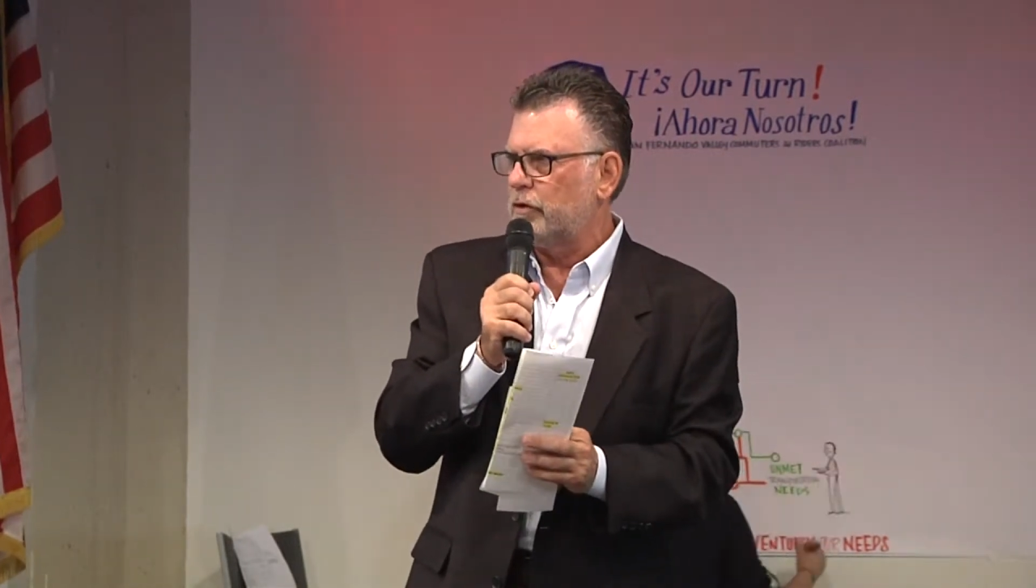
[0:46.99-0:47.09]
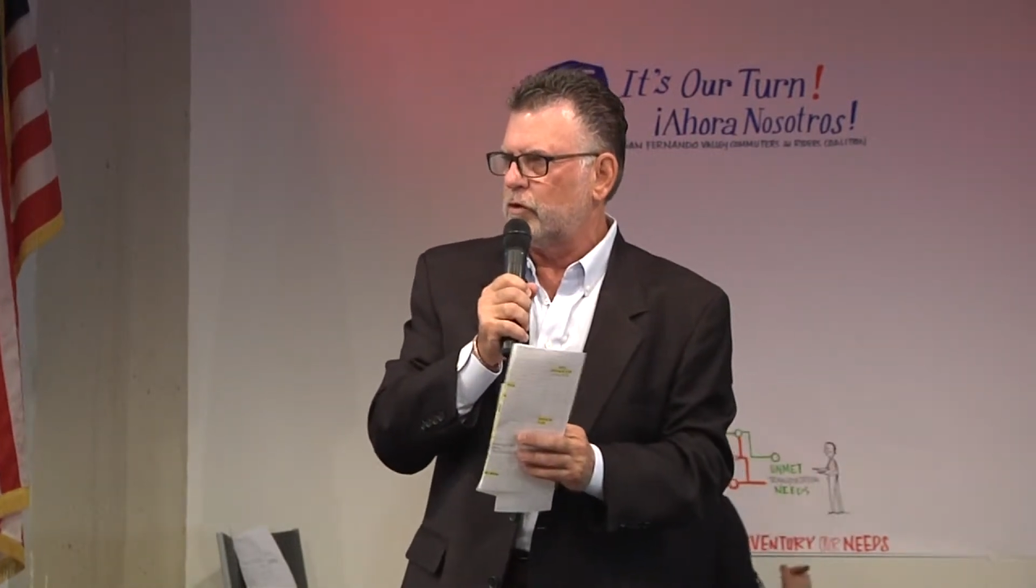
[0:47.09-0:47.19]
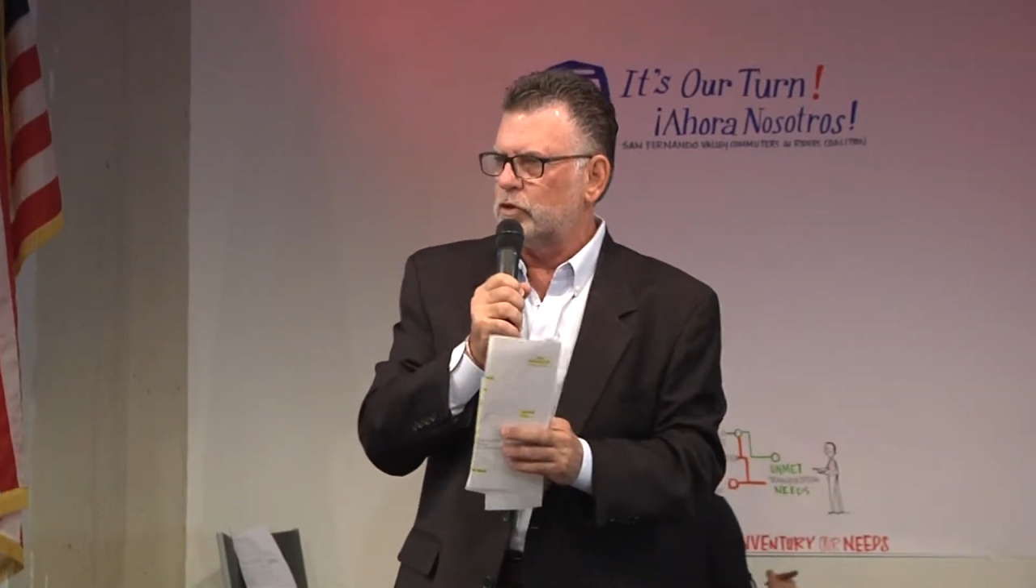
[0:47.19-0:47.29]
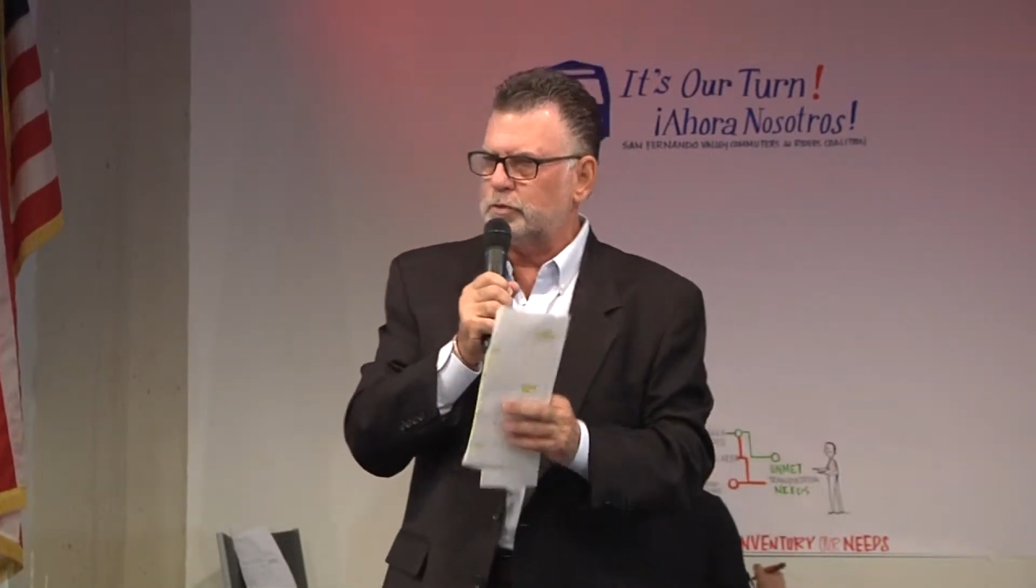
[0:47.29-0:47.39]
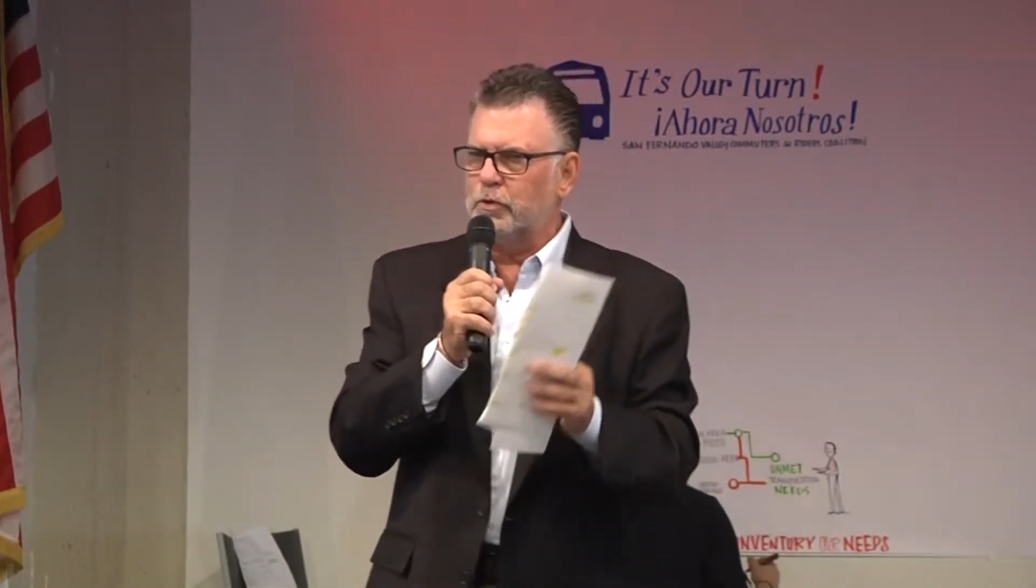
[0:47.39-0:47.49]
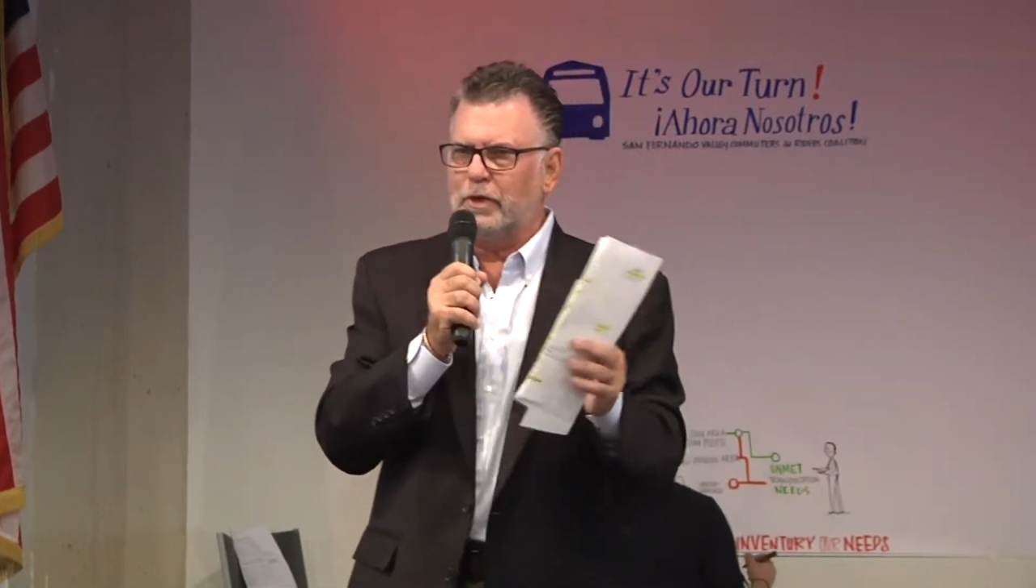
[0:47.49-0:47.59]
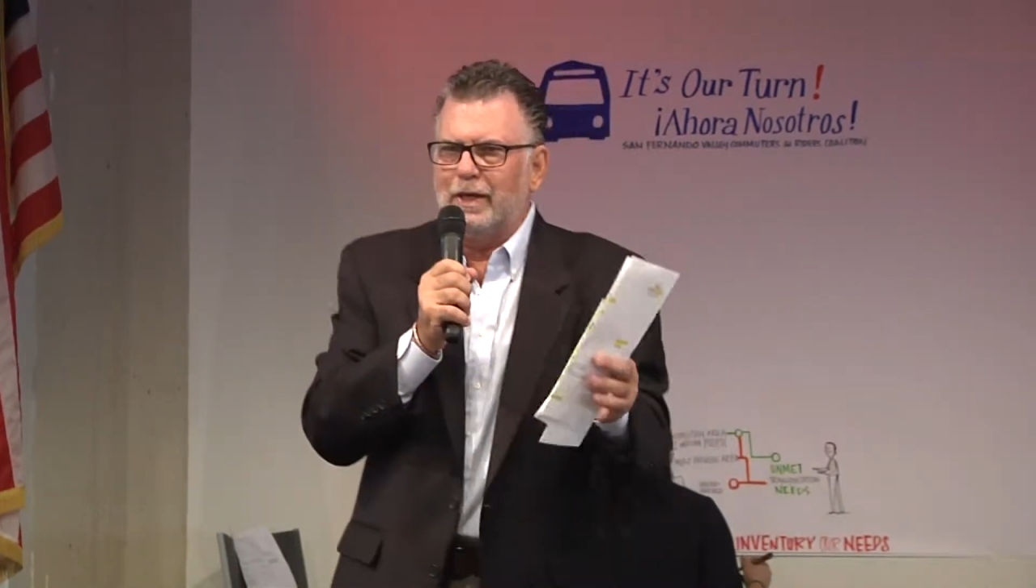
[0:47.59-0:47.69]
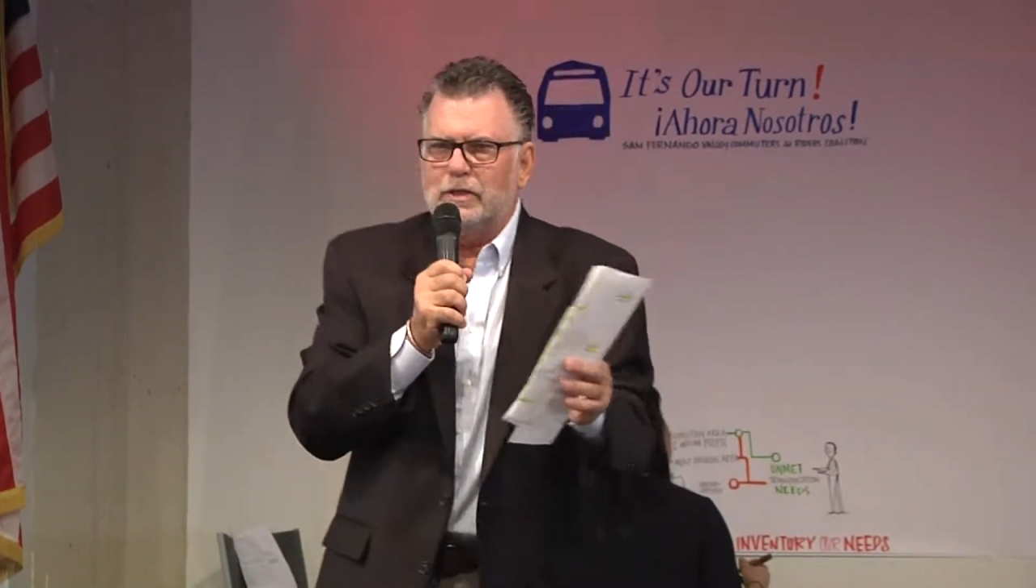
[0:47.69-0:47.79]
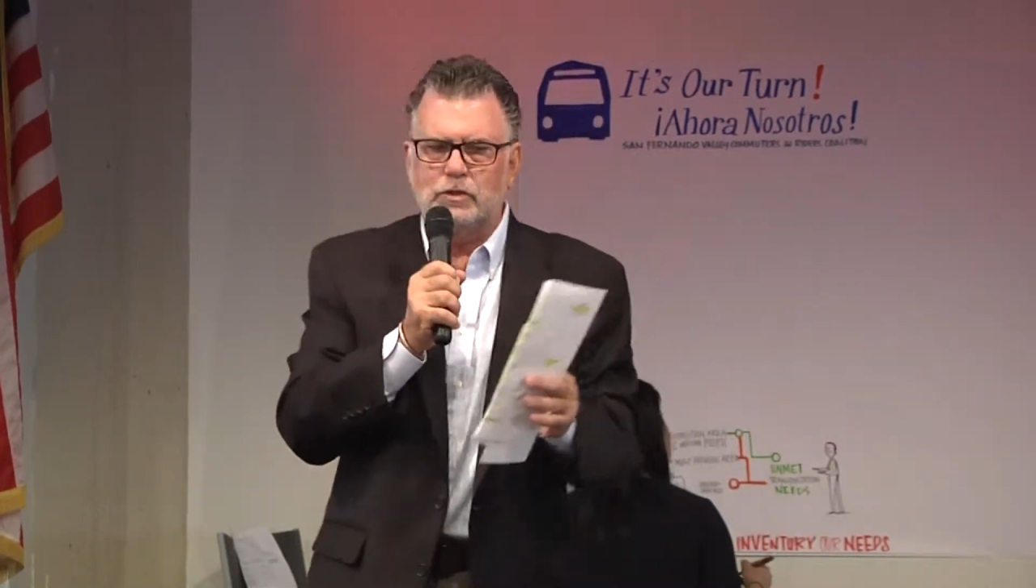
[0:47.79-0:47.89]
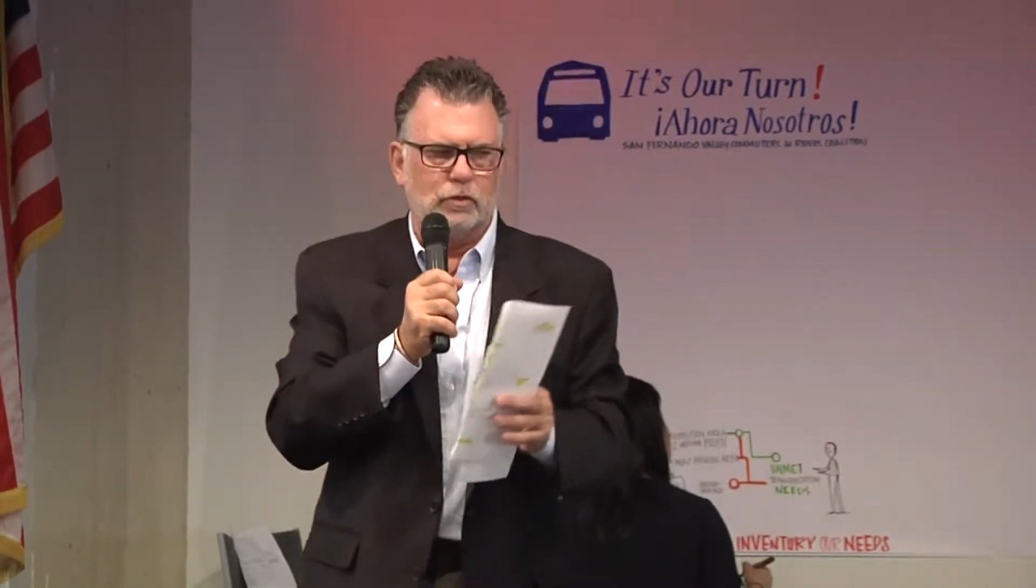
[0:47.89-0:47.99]
the
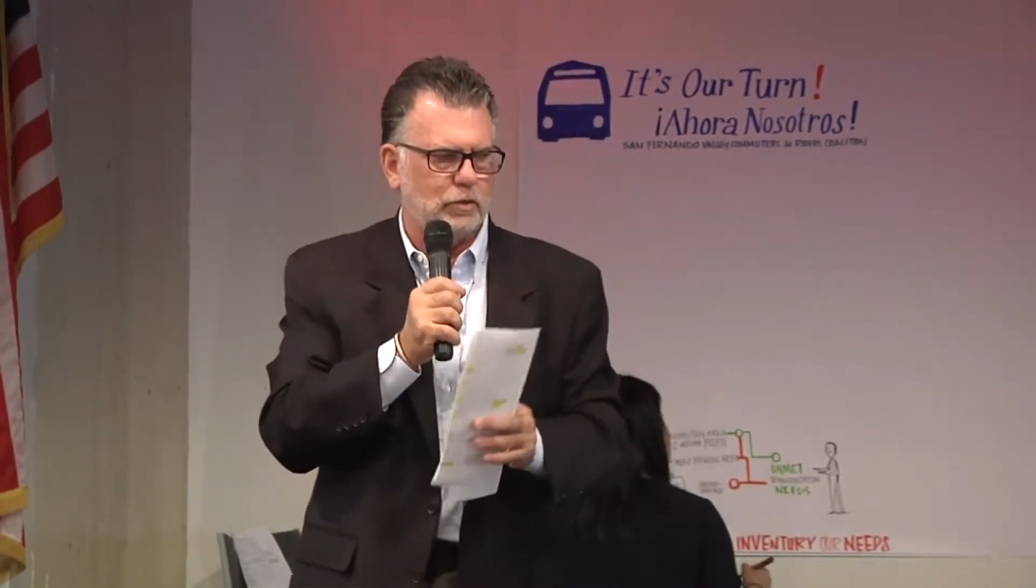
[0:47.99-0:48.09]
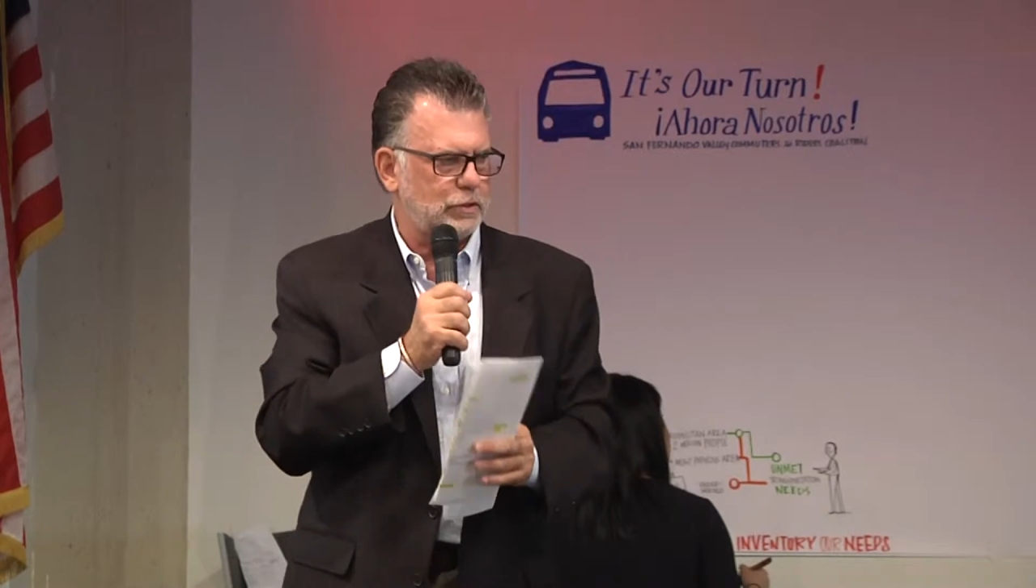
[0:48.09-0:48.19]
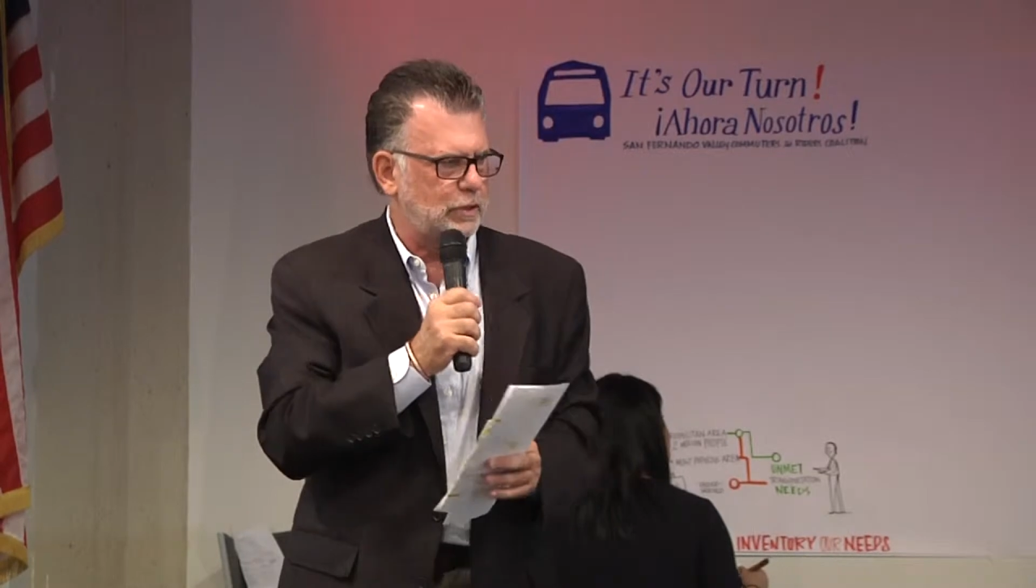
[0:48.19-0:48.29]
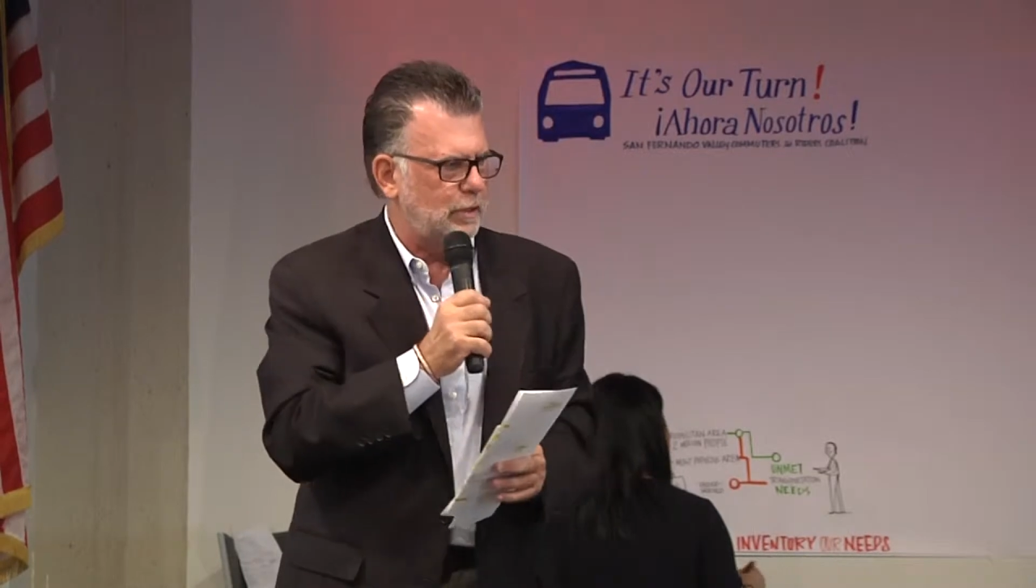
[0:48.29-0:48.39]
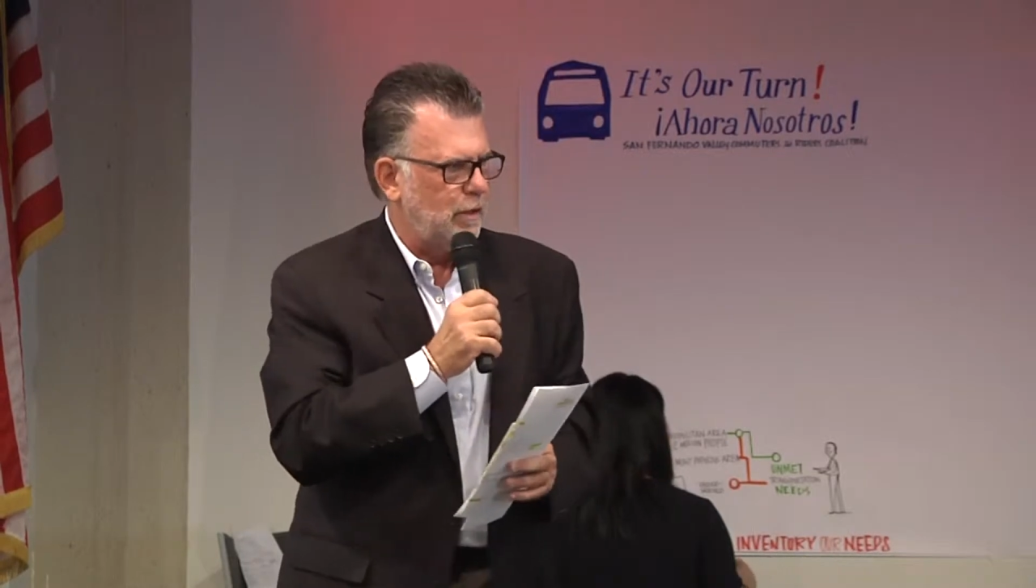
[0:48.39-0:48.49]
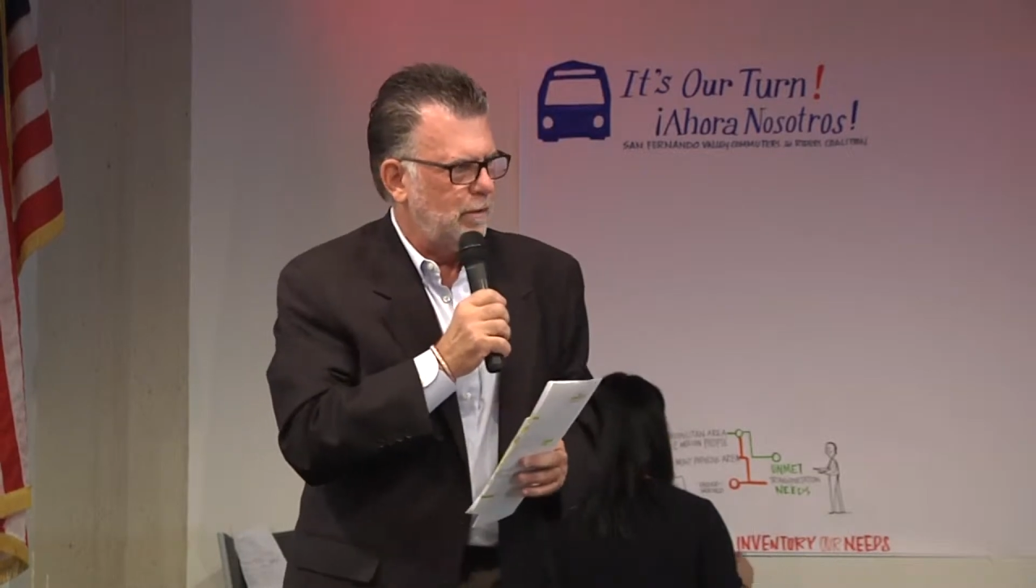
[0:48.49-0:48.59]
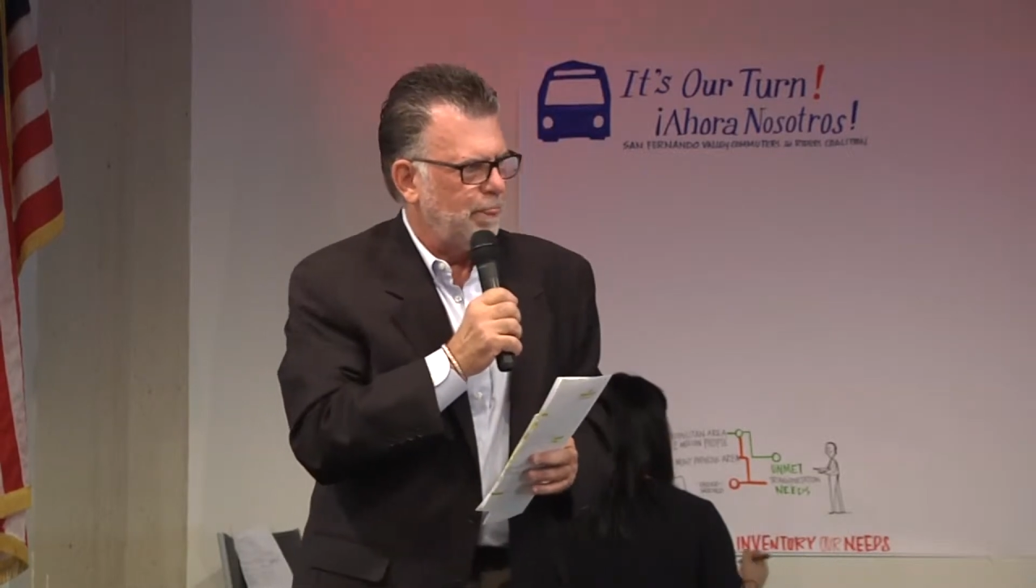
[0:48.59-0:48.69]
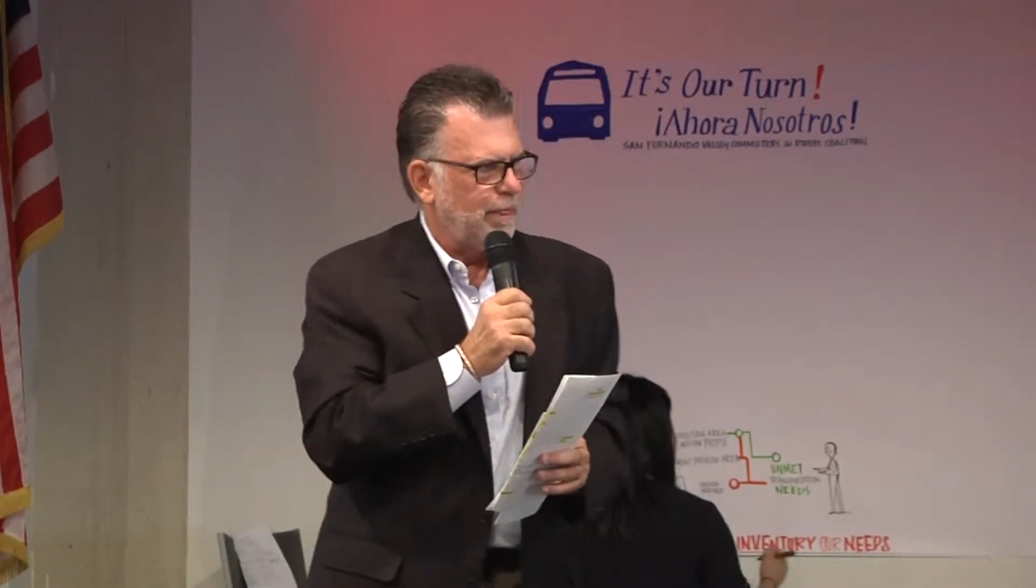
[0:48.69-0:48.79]
Hertzberg interns and